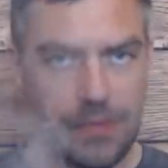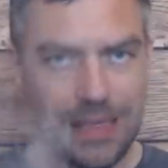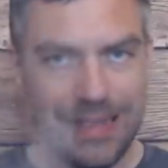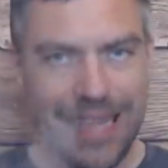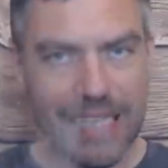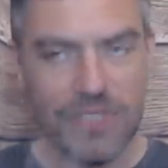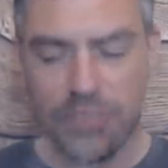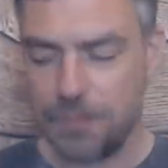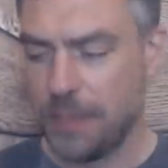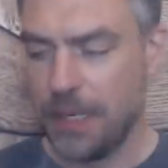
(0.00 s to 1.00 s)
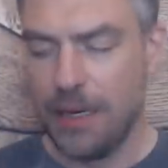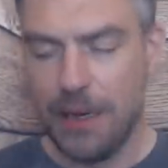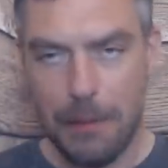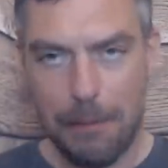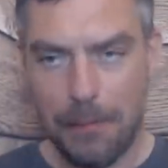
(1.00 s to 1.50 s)
That is
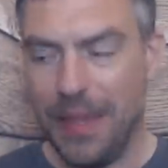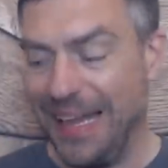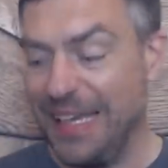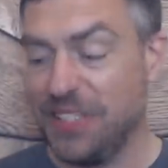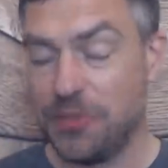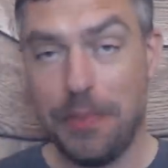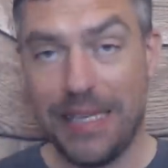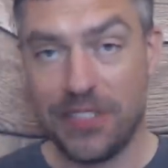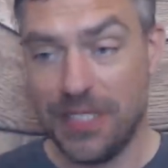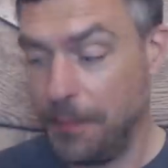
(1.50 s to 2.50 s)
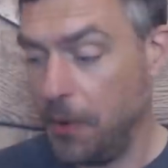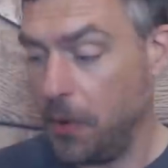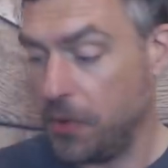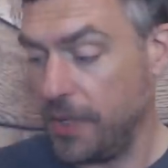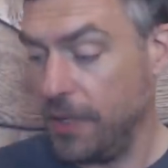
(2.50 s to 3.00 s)
that is basically
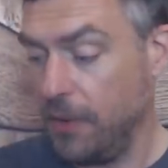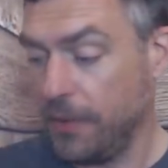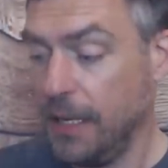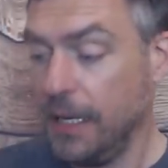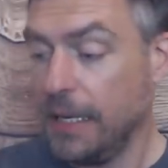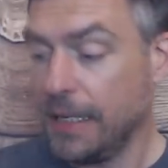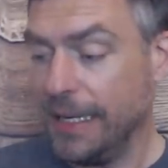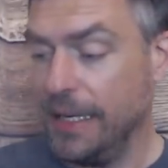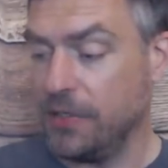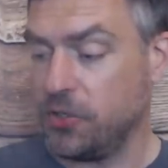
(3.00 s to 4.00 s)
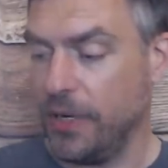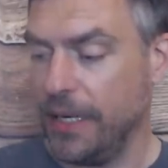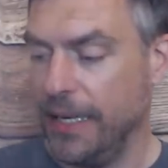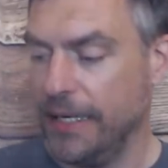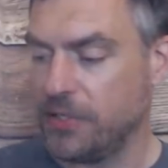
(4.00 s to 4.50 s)
bordering on getting a dry
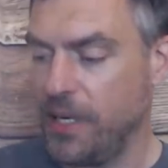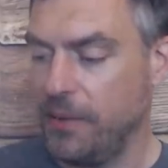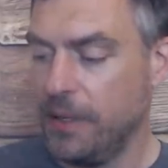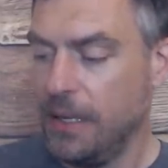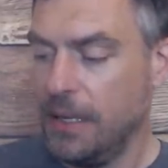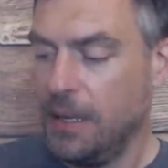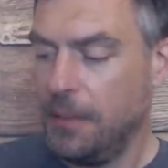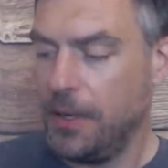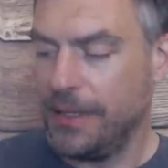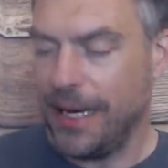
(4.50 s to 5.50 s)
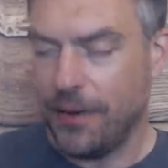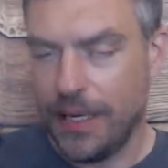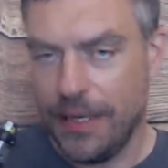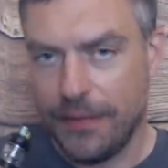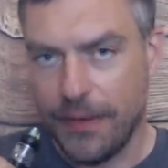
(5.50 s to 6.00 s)
hit. So put it down to
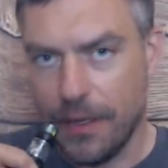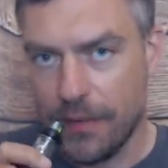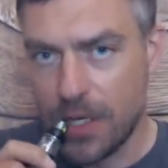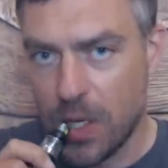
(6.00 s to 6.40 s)
85.